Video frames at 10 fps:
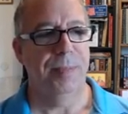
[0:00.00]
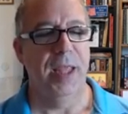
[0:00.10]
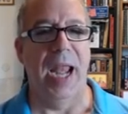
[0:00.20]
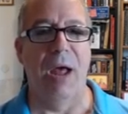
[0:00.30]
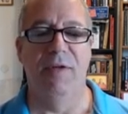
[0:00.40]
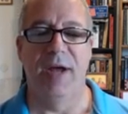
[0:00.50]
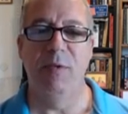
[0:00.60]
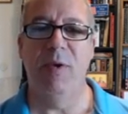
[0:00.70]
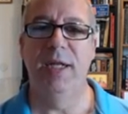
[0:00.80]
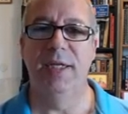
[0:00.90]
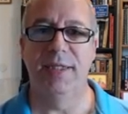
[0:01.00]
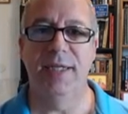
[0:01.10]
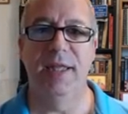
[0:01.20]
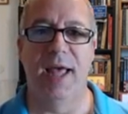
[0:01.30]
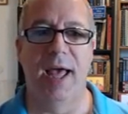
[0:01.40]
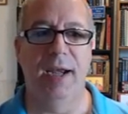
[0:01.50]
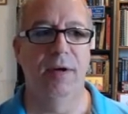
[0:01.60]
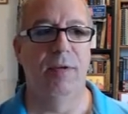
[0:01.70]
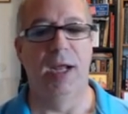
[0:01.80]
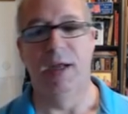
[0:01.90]
Now, if I wanted to see that,
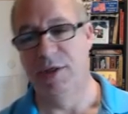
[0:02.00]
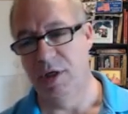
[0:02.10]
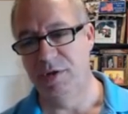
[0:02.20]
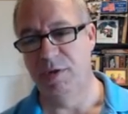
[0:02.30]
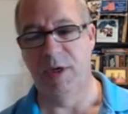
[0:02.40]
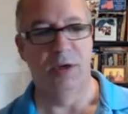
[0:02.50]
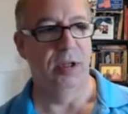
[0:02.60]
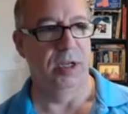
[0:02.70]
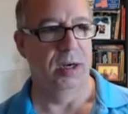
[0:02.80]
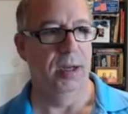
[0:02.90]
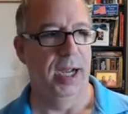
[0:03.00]
like I showed you one earlier,